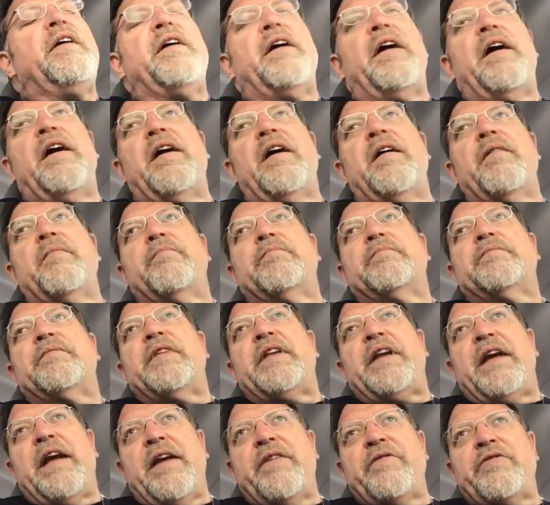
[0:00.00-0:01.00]

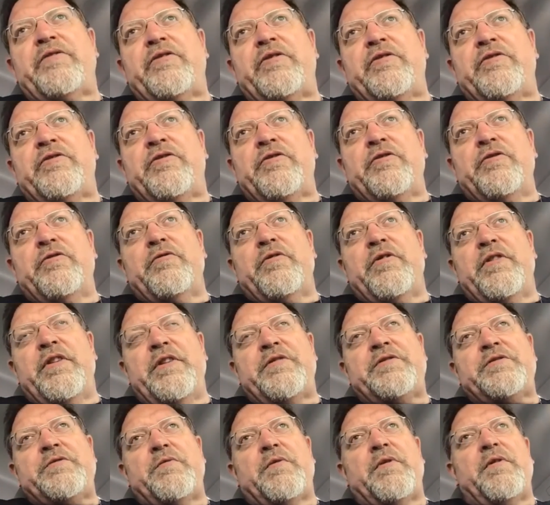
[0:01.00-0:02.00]
The answer to
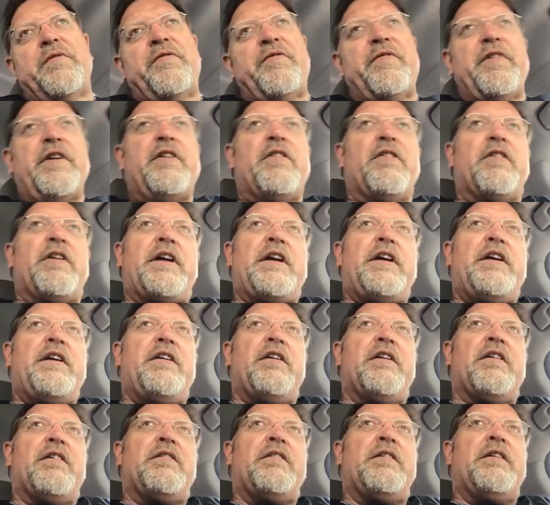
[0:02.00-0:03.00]
this fear
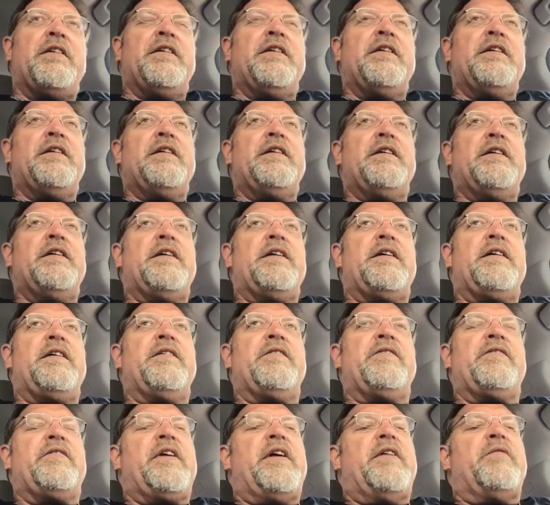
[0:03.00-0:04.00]
here
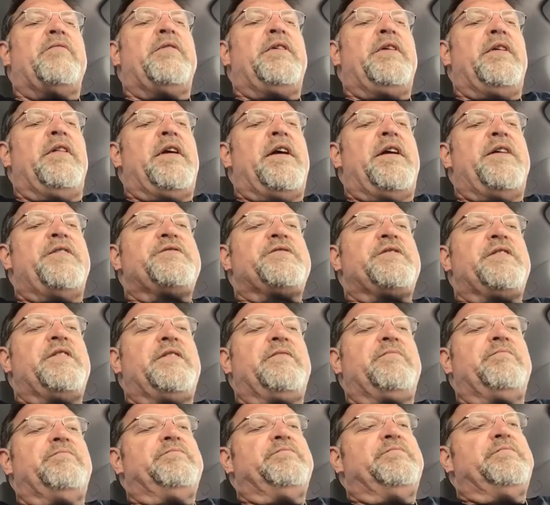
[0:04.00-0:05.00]
is that
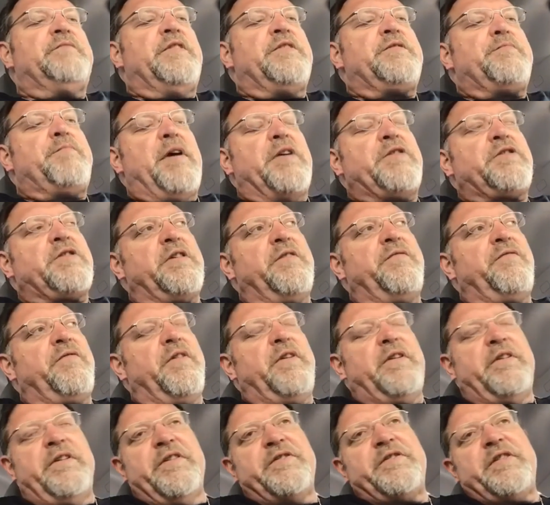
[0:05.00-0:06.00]
realizing, especially for
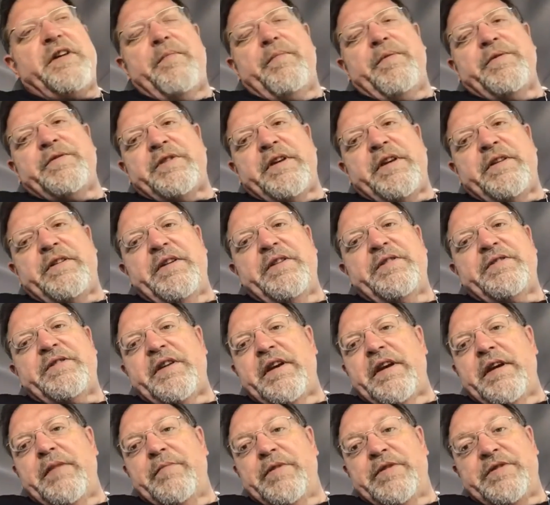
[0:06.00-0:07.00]
the disciples at this
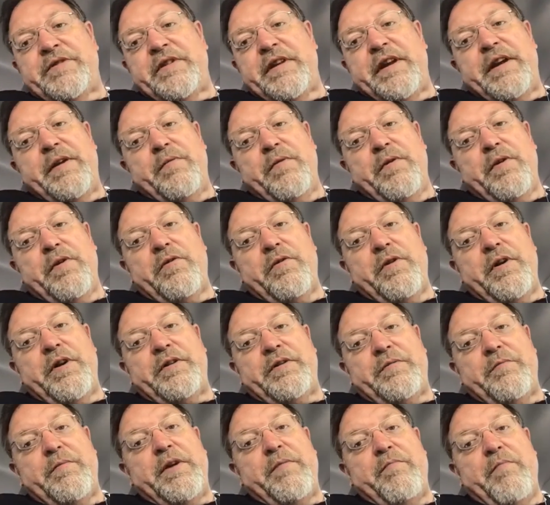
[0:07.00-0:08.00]
time, as they were going
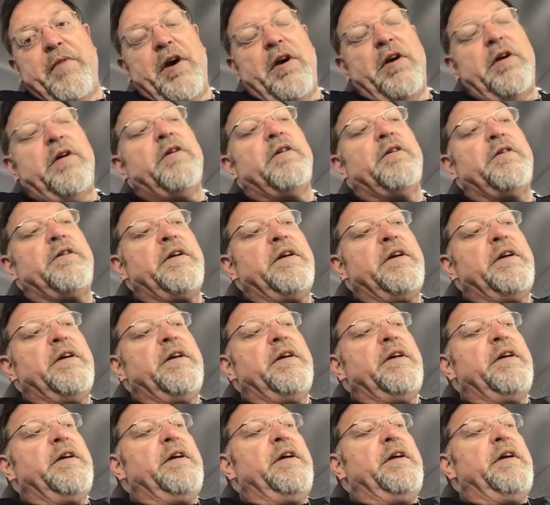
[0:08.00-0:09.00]
to be martyred,
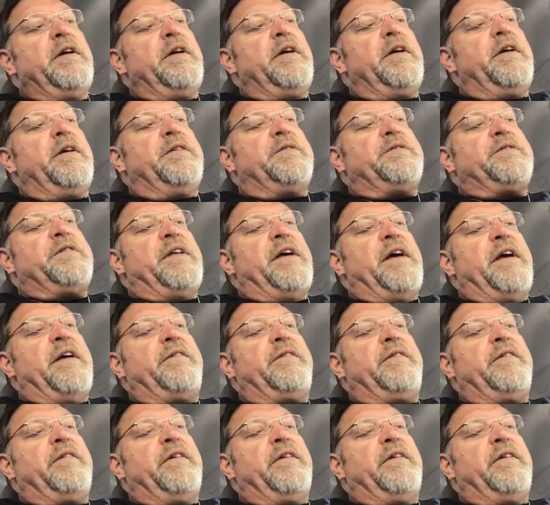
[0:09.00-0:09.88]
is that